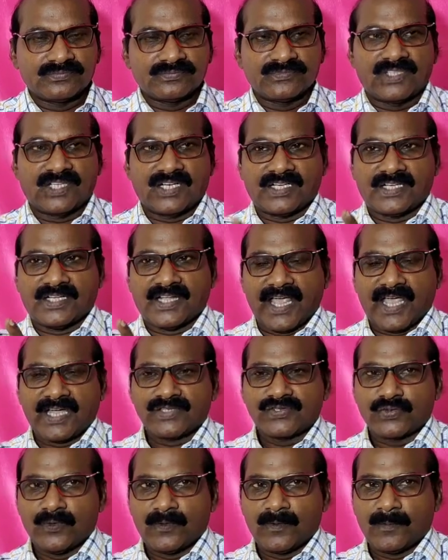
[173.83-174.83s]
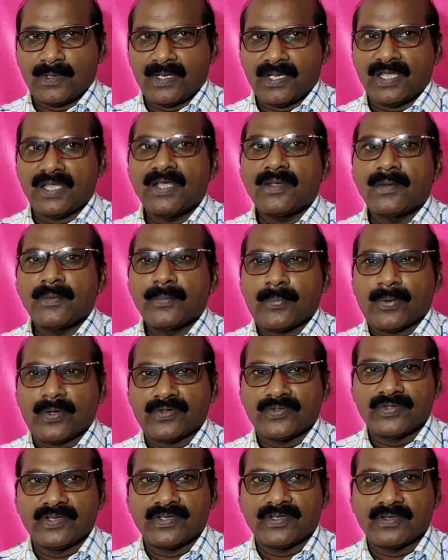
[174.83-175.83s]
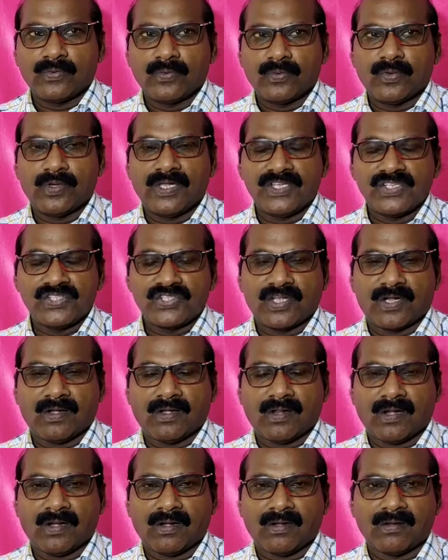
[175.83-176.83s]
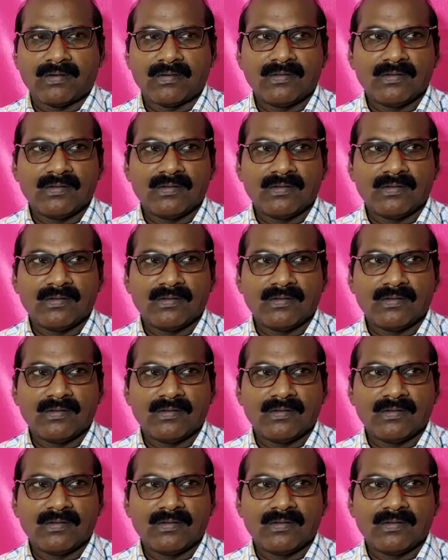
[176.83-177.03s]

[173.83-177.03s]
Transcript: the tag should be positive in general.